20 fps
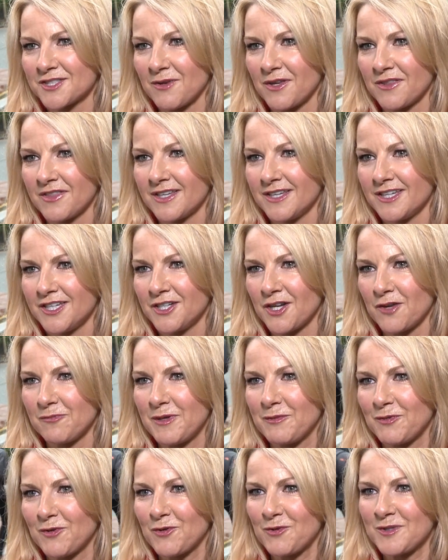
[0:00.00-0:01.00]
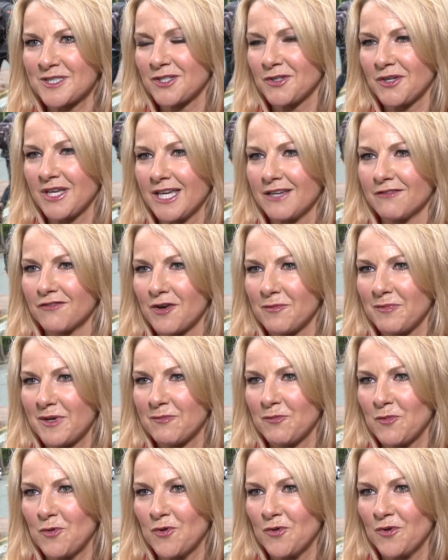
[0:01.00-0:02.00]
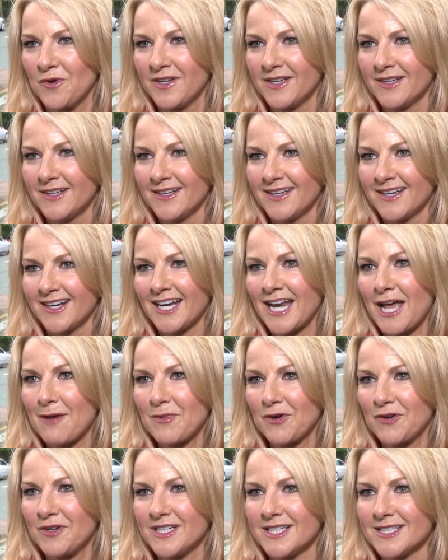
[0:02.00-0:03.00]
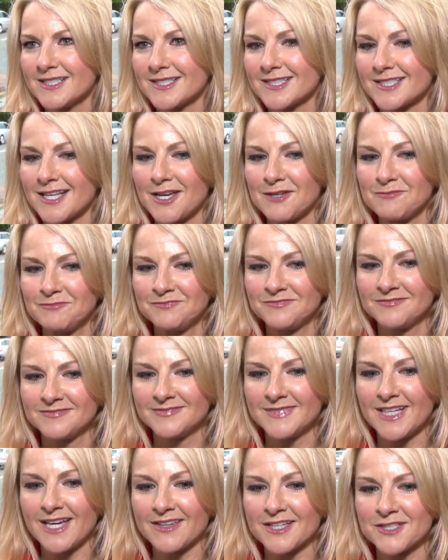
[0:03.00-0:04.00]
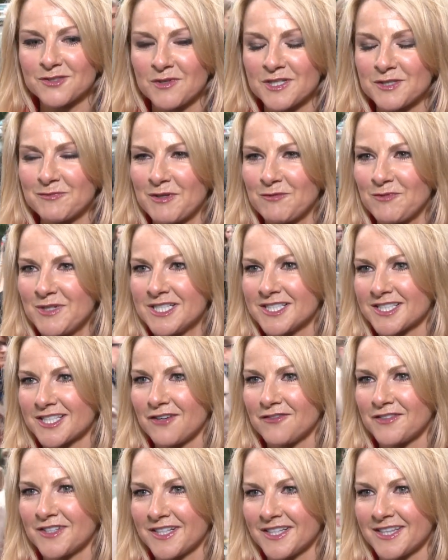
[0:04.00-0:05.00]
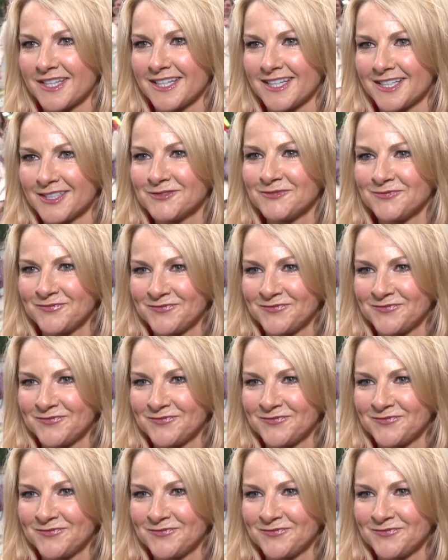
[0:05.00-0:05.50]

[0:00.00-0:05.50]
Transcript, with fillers: So I think you know people are always looking for a bit more glamour, and it's um, yeah, that's why it's being rediscovered. I think.